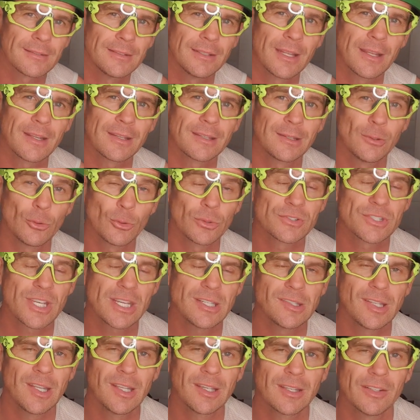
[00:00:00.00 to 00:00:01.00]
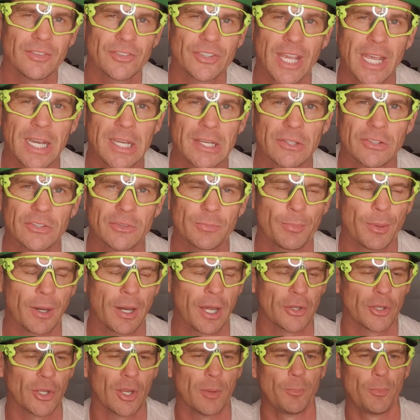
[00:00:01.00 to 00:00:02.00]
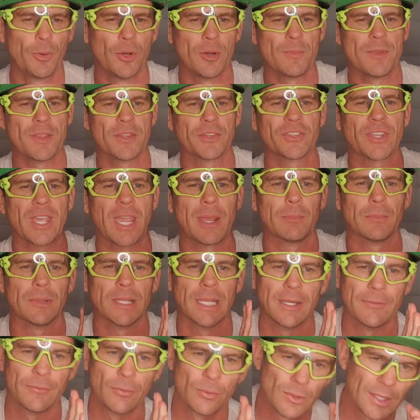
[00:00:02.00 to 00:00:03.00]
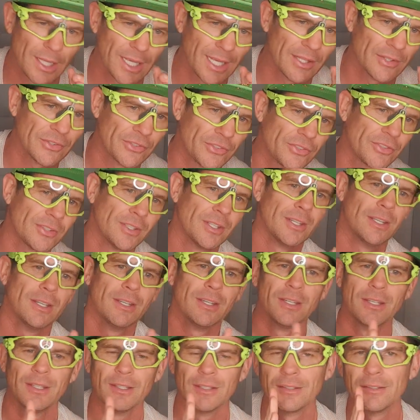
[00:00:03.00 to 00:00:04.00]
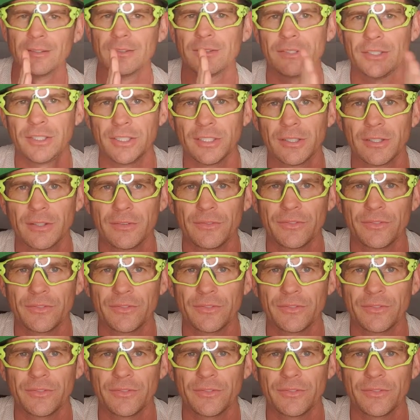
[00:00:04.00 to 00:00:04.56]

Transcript: You know, still GT contenders, but I don't put them in the same level as, you know,